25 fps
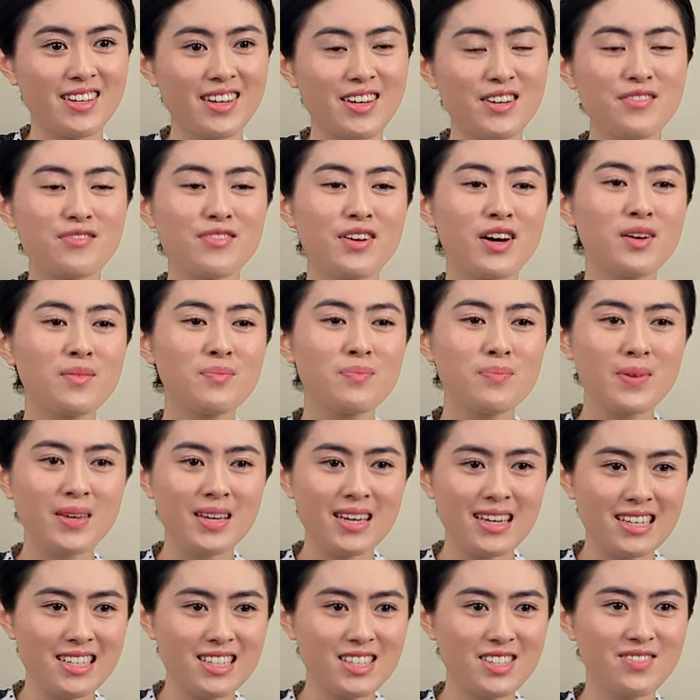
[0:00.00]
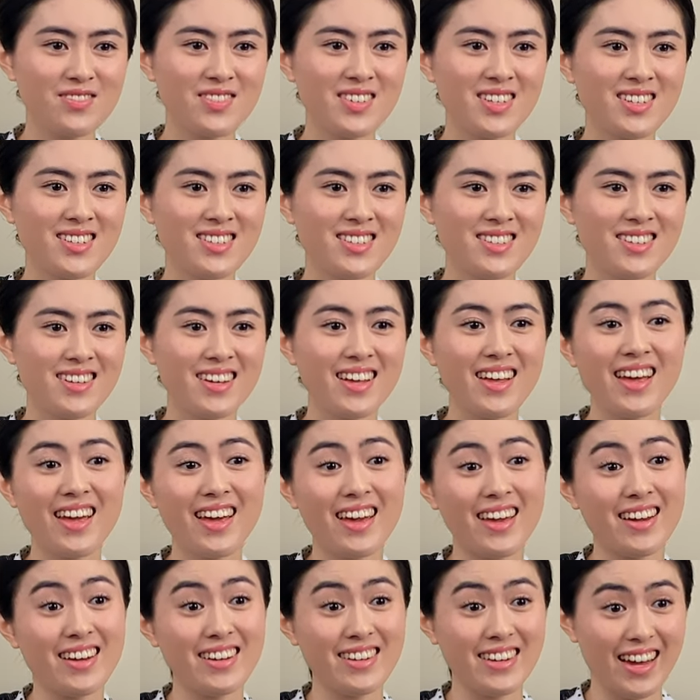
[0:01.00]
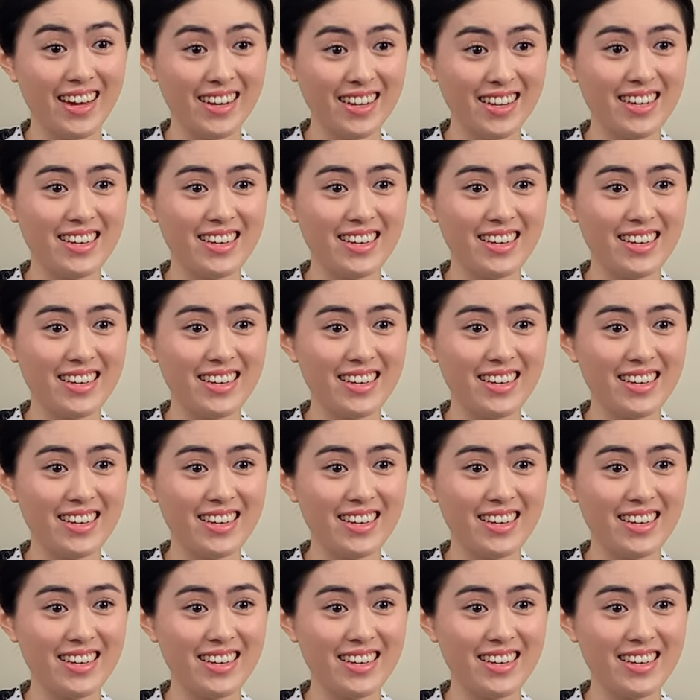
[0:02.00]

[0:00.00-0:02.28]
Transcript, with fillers: and felt peaceful and at